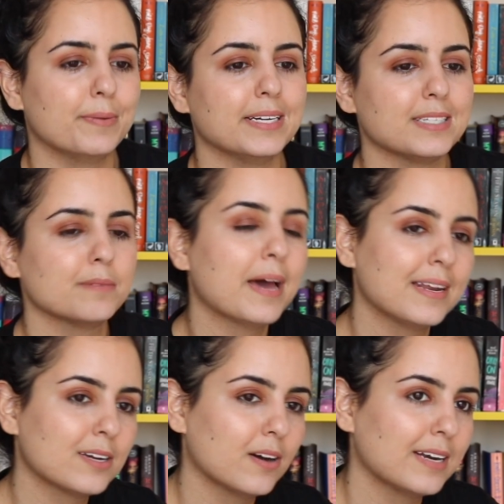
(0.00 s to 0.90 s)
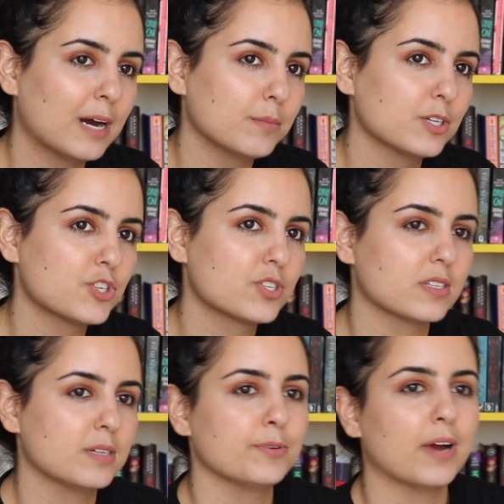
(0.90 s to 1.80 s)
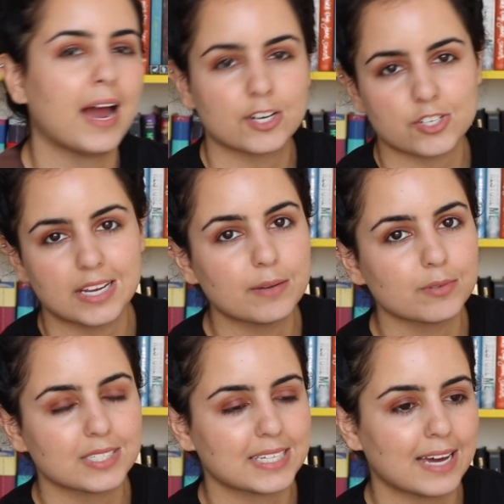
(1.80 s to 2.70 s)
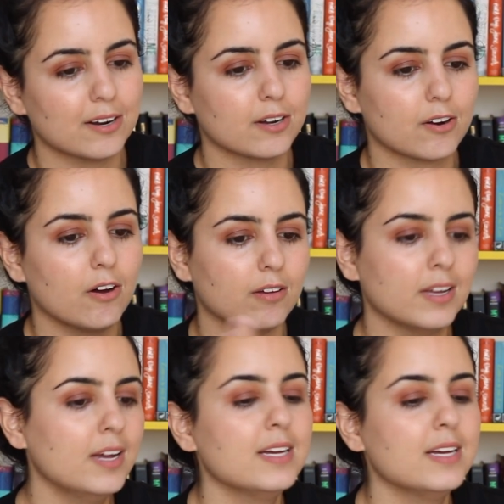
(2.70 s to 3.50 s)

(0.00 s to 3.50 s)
but depending on how much sleep you're actually able to get on call,